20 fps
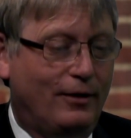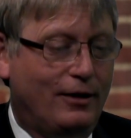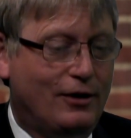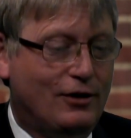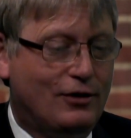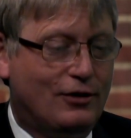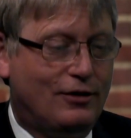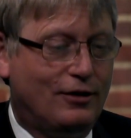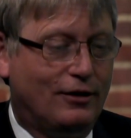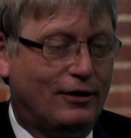
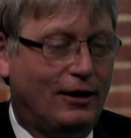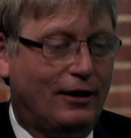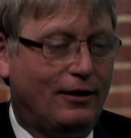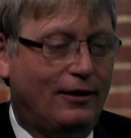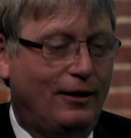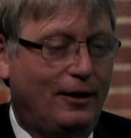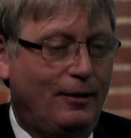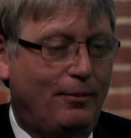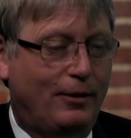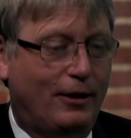is to get
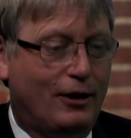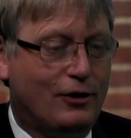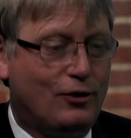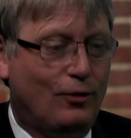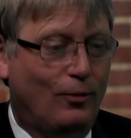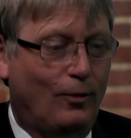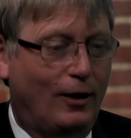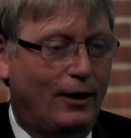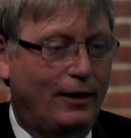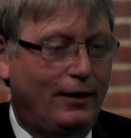the EPS
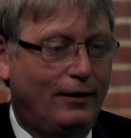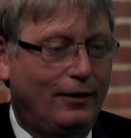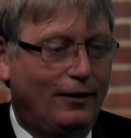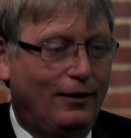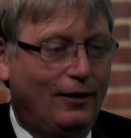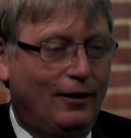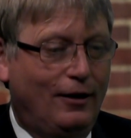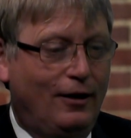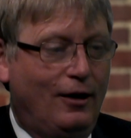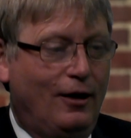away,
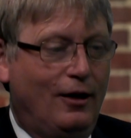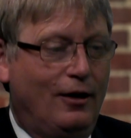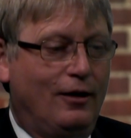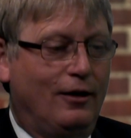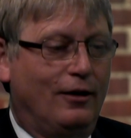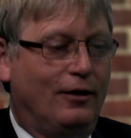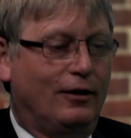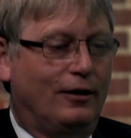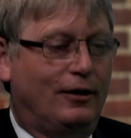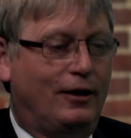
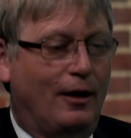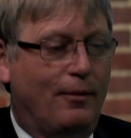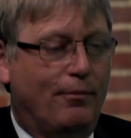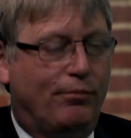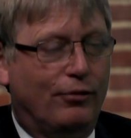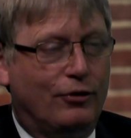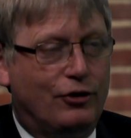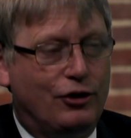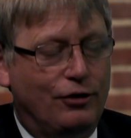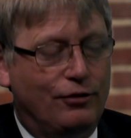get
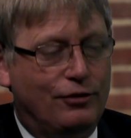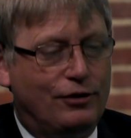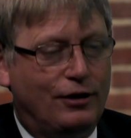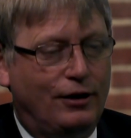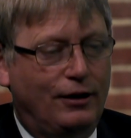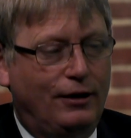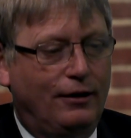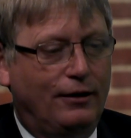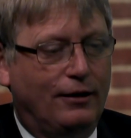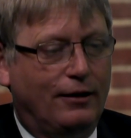
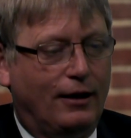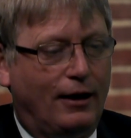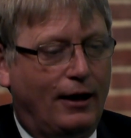producing,